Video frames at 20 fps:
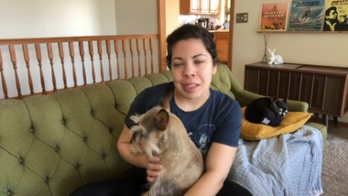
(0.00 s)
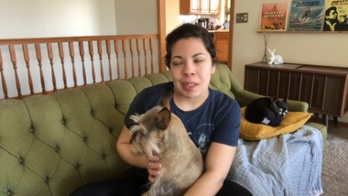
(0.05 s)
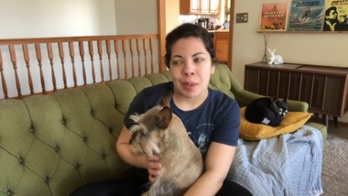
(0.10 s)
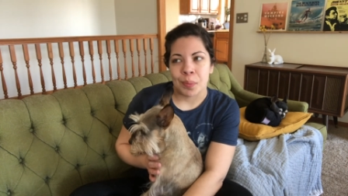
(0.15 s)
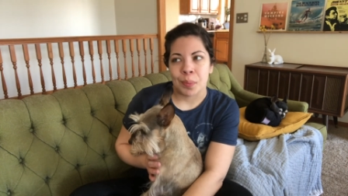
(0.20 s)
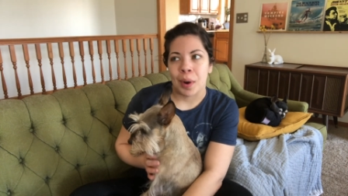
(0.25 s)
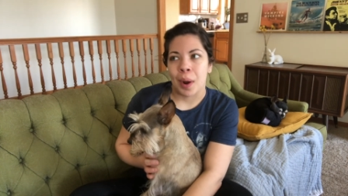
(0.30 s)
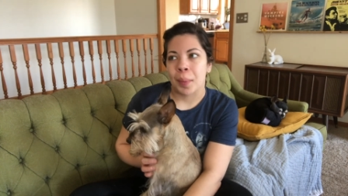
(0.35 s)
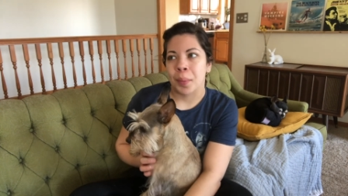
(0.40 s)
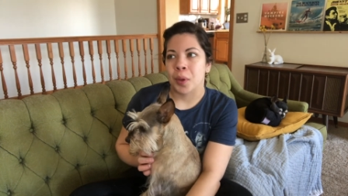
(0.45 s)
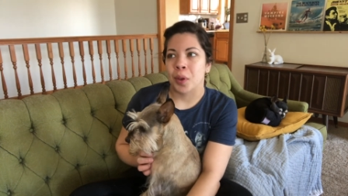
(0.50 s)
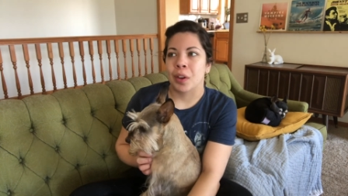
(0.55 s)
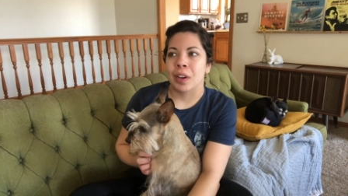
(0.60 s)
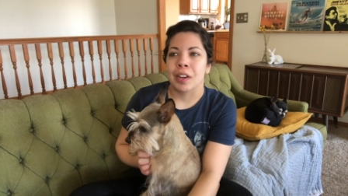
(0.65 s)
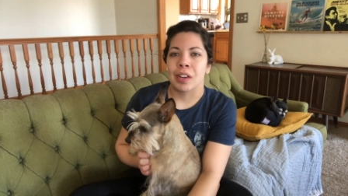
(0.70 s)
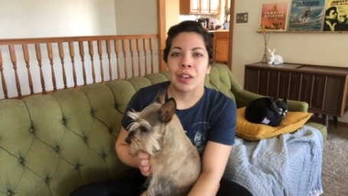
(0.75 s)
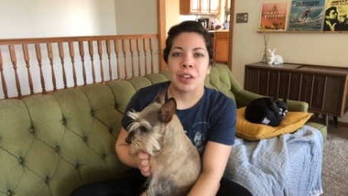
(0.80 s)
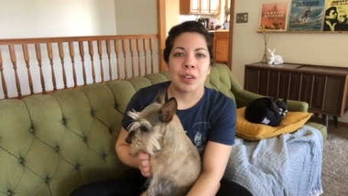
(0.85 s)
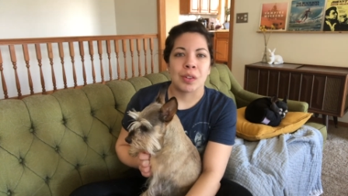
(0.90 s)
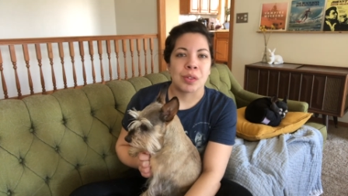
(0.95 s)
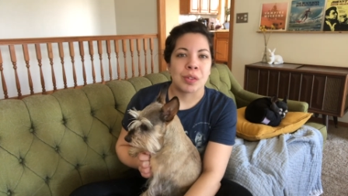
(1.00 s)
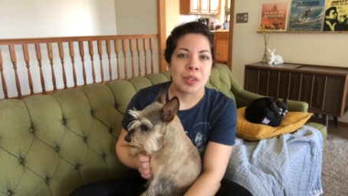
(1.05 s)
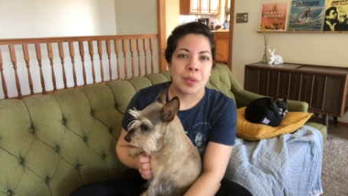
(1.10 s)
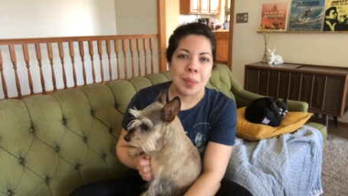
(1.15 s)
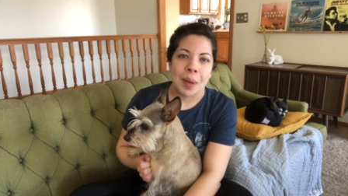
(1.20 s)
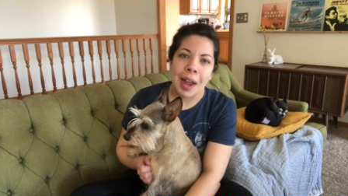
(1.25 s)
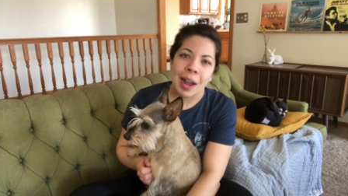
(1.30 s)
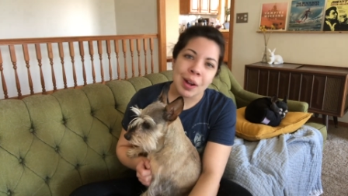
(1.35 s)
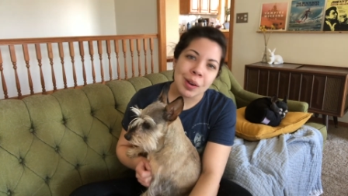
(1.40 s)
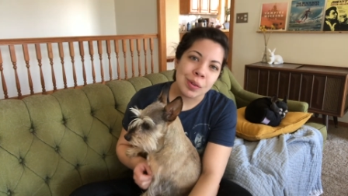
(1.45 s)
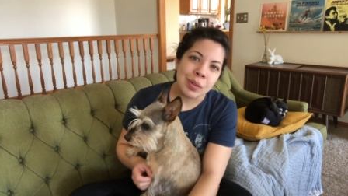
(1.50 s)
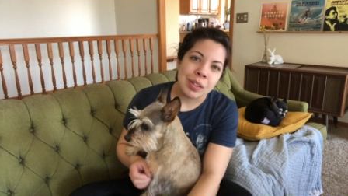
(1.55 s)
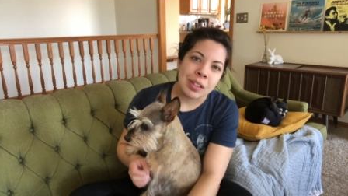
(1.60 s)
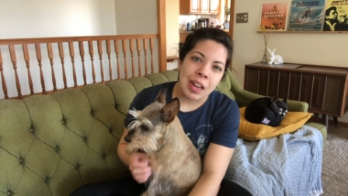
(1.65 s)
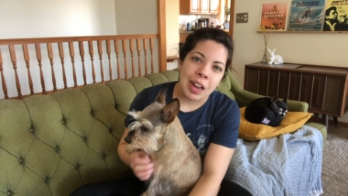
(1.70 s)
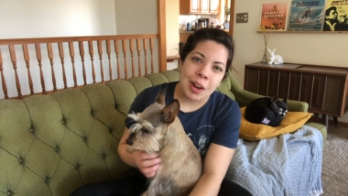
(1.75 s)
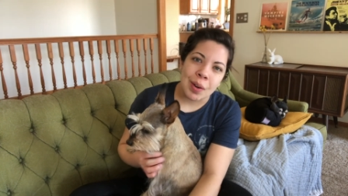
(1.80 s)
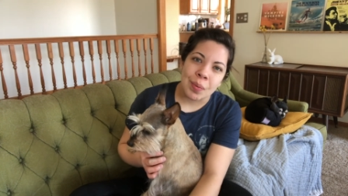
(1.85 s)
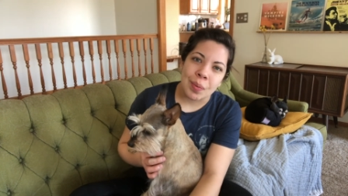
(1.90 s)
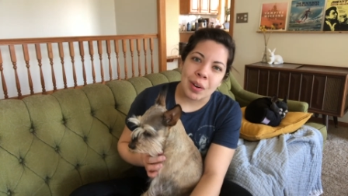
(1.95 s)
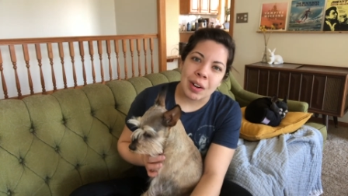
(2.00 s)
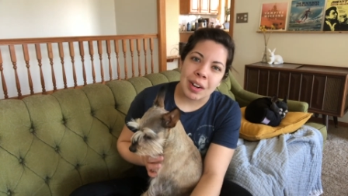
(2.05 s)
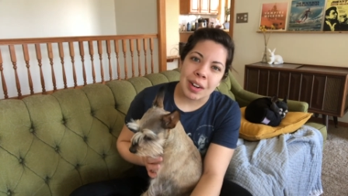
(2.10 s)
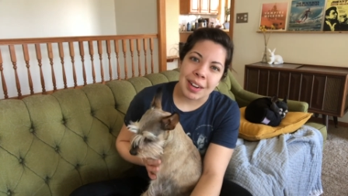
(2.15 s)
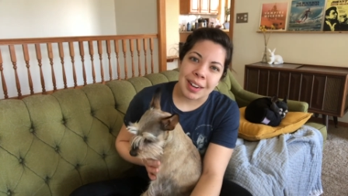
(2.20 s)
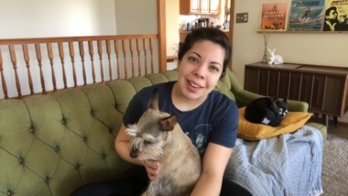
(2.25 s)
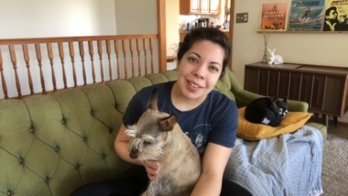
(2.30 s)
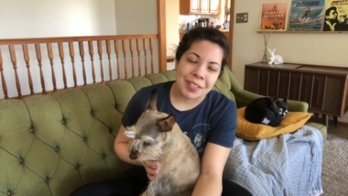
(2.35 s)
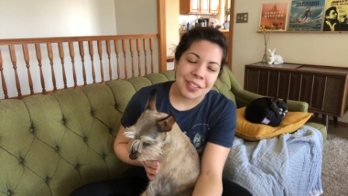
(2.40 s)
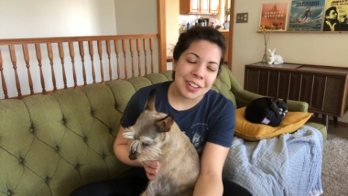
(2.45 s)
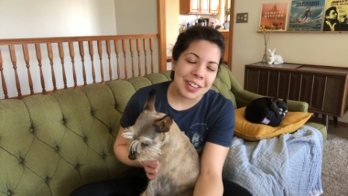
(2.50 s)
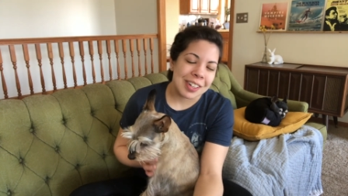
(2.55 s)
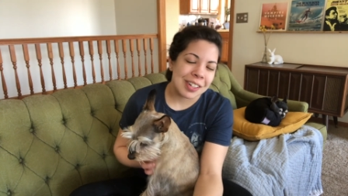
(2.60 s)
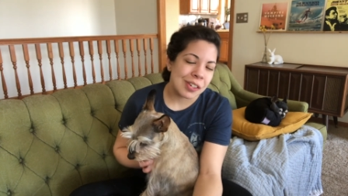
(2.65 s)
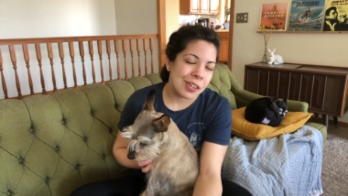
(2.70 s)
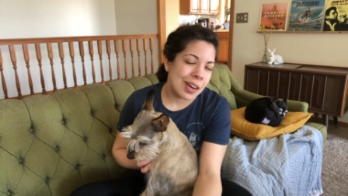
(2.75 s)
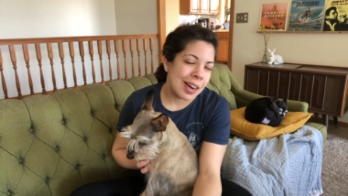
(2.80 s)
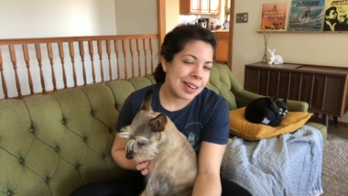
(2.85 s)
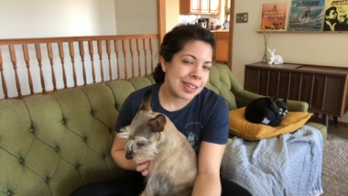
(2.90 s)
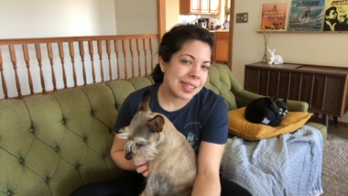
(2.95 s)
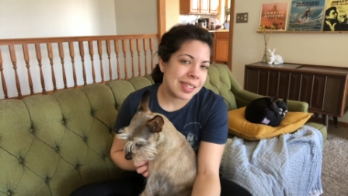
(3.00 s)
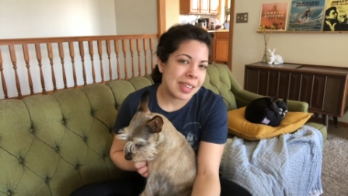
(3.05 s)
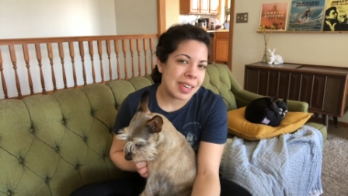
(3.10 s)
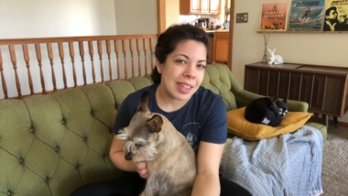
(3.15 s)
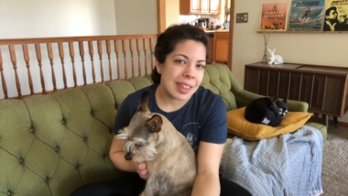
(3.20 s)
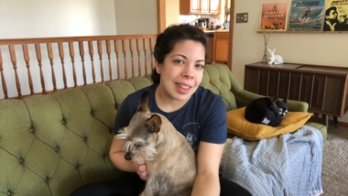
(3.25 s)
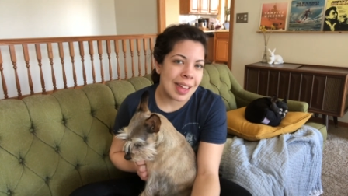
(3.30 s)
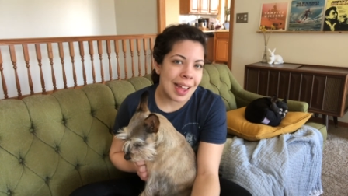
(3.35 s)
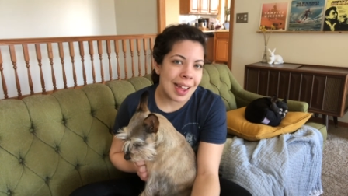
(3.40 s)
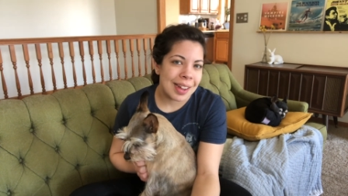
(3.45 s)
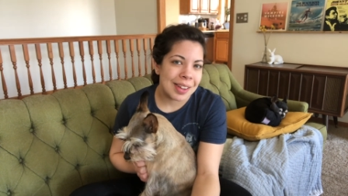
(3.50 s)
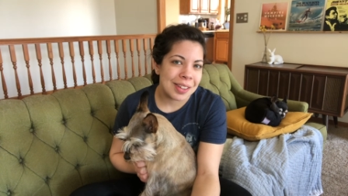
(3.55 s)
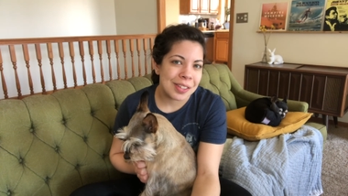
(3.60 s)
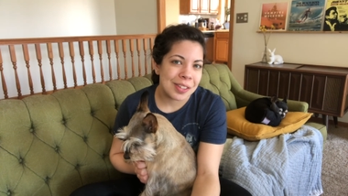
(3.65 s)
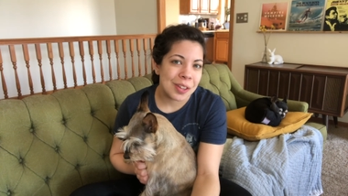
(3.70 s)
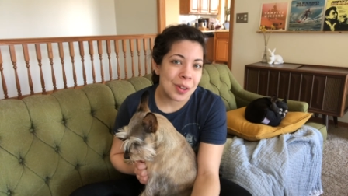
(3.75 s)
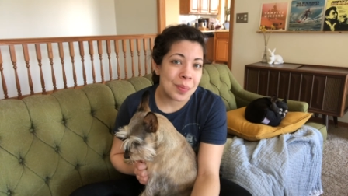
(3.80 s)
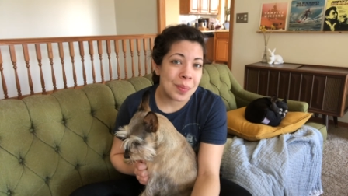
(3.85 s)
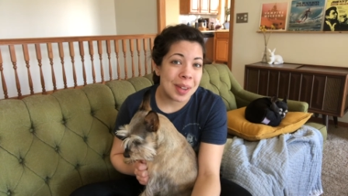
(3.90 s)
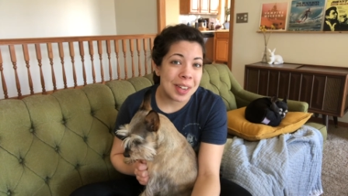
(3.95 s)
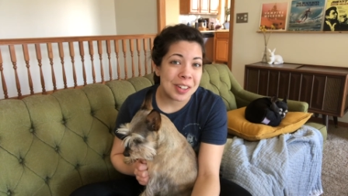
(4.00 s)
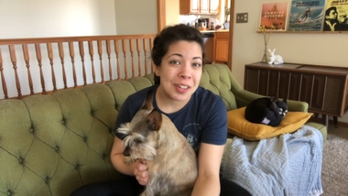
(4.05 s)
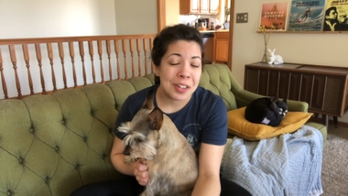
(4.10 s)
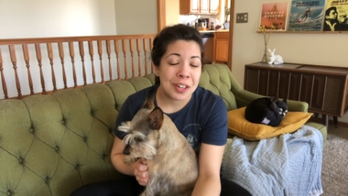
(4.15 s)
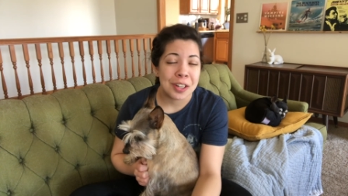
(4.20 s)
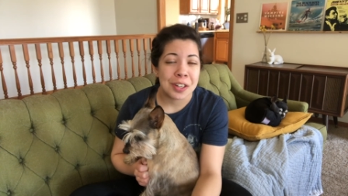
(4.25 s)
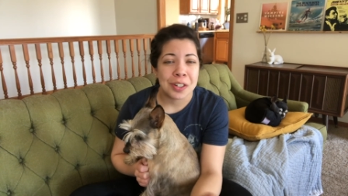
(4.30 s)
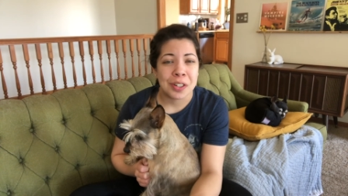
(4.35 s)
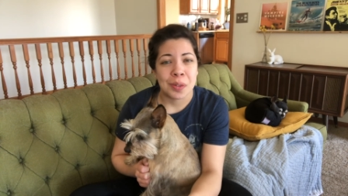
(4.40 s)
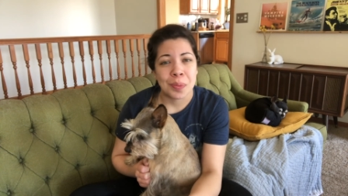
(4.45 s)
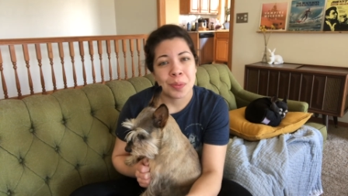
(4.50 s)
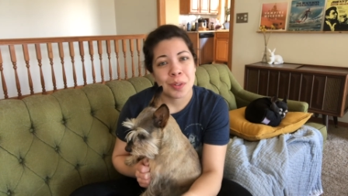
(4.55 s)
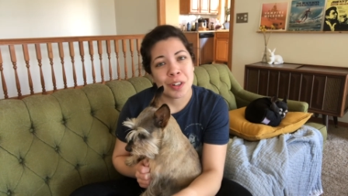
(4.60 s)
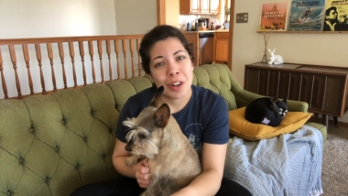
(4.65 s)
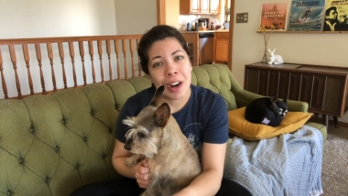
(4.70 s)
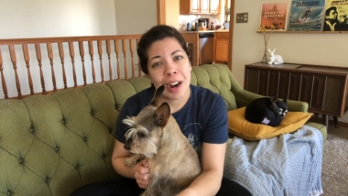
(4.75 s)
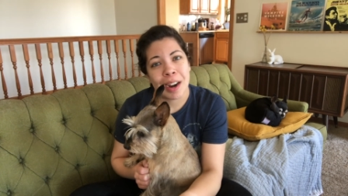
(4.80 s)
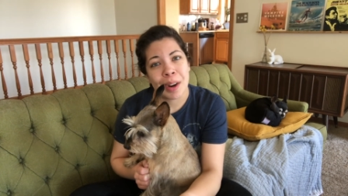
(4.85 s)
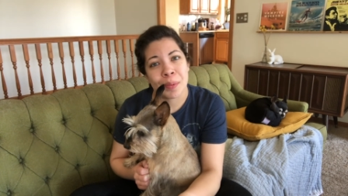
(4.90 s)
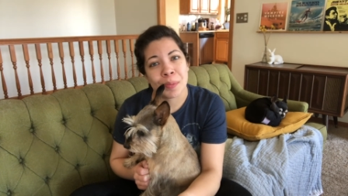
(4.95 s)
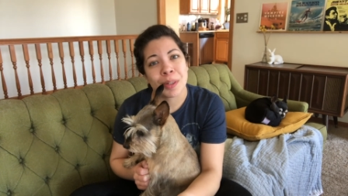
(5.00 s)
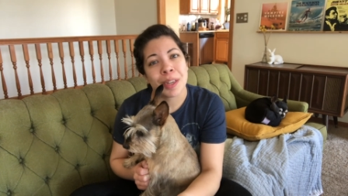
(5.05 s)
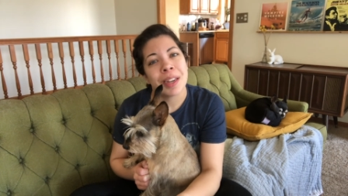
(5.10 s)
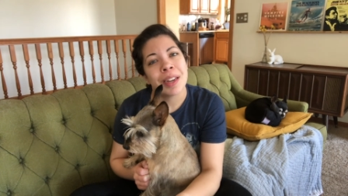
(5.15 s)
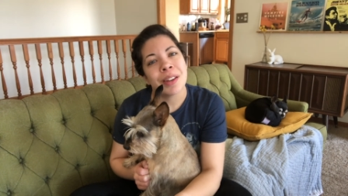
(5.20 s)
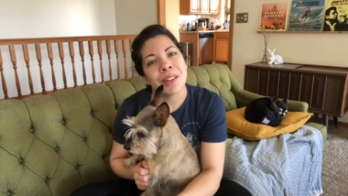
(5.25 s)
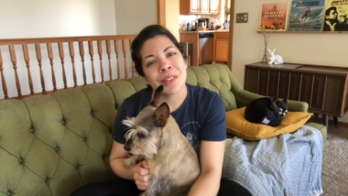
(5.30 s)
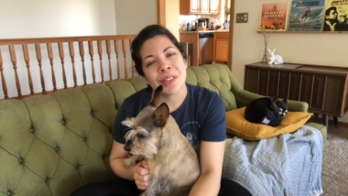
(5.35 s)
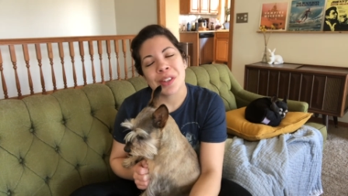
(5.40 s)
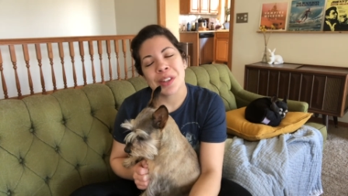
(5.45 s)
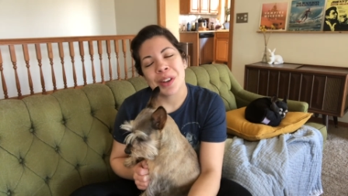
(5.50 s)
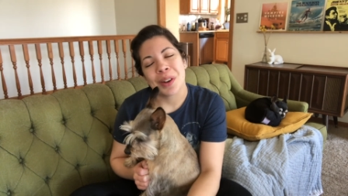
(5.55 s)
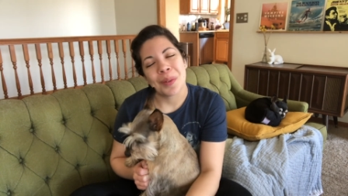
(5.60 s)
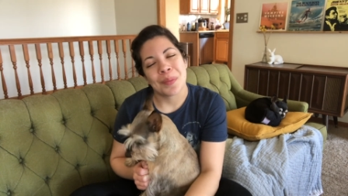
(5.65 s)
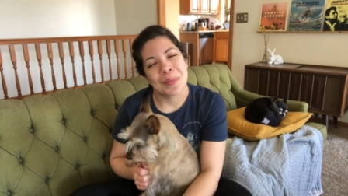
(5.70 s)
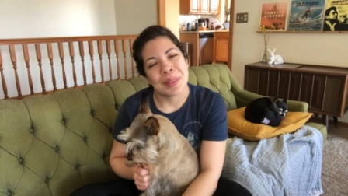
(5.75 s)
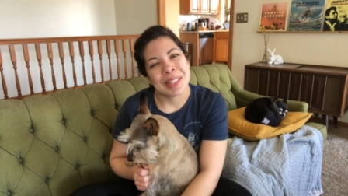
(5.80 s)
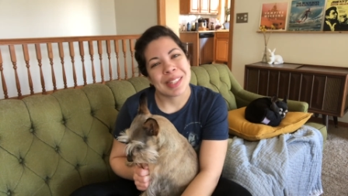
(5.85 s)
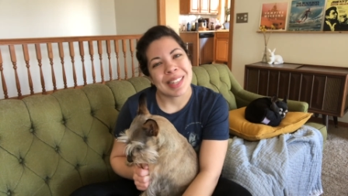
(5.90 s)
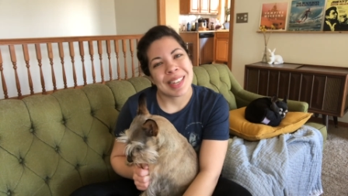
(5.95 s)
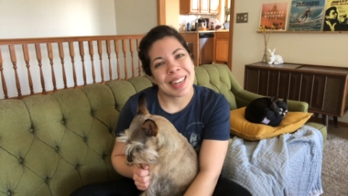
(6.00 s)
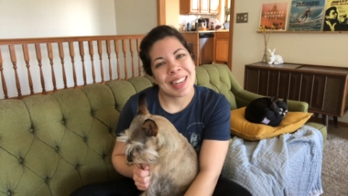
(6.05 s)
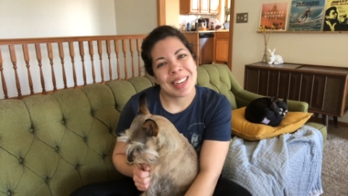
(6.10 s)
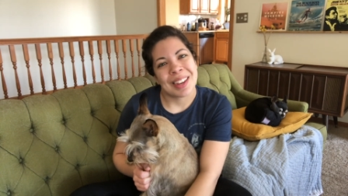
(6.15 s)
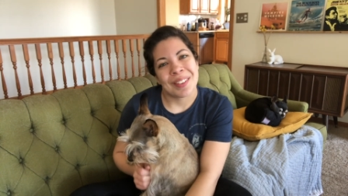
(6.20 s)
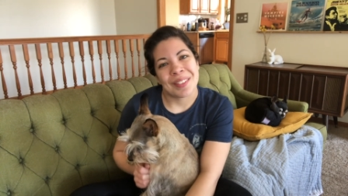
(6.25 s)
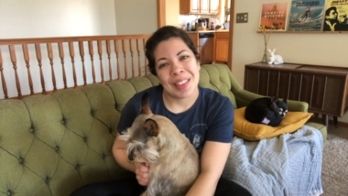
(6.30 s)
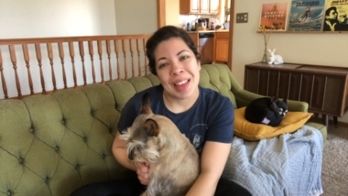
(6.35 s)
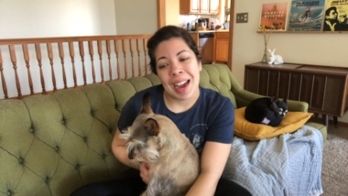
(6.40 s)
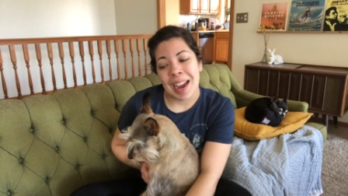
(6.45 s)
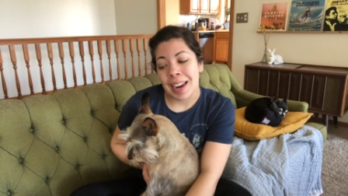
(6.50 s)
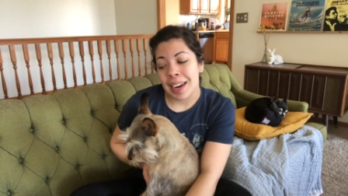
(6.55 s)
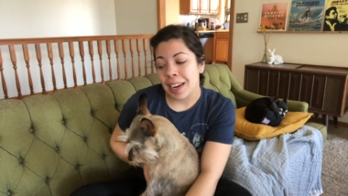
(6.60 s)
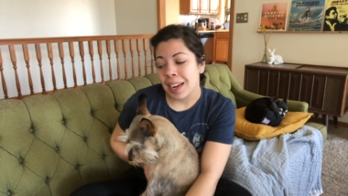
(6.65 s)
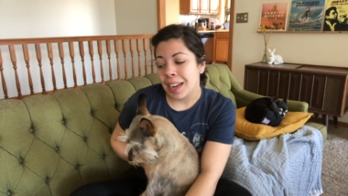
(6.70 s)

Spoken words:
I'm probably going to do some outside work if you're interested in that. So make sure you're subscribed so you don't miss any of that.